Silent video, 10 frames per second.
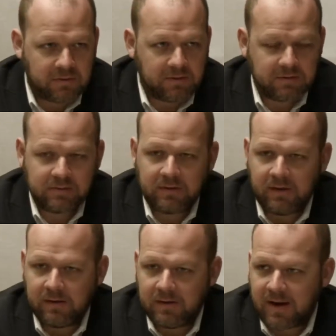He's
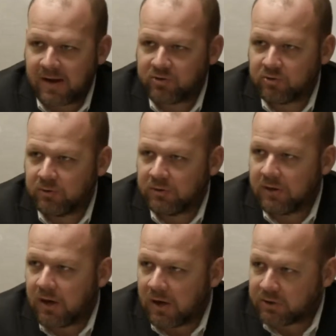
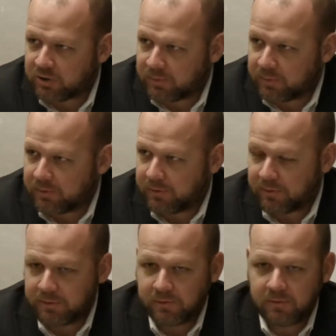naturally
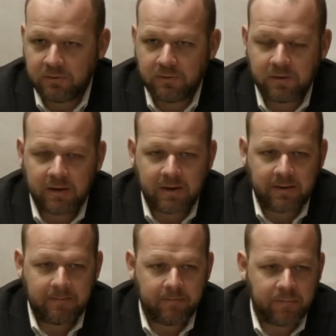entrepreneurial.
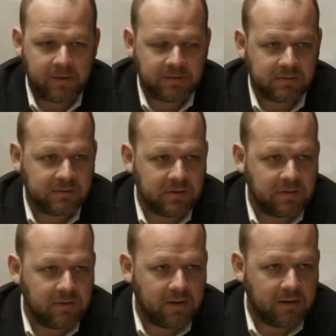He's
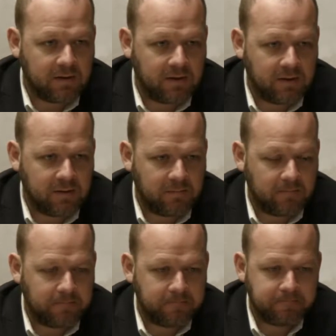seen that
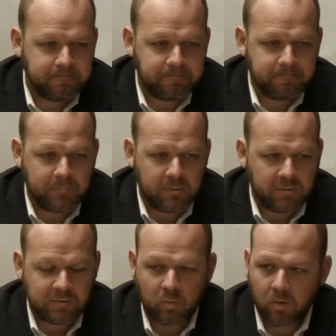
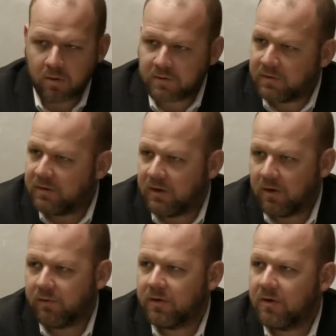he's worked in
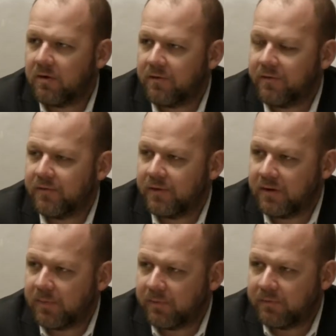healthcare for a
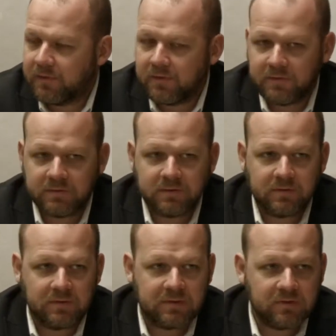couple of years, and
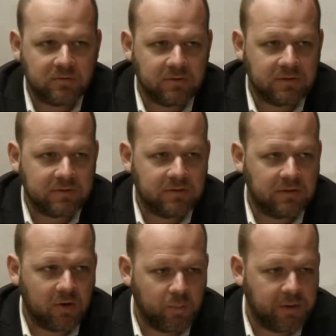so he's interested
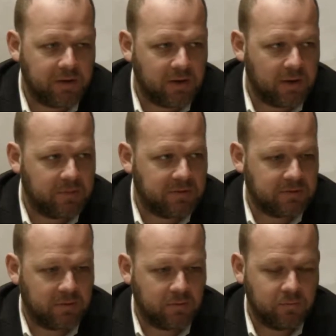in opening up
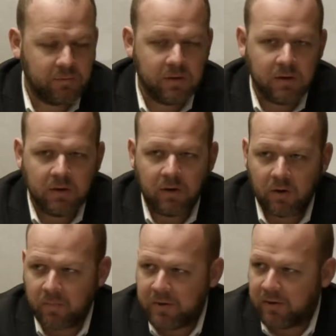his own
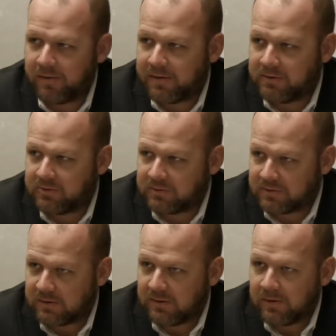home health
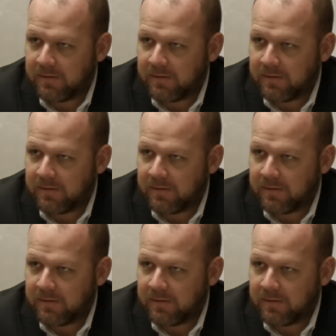agency.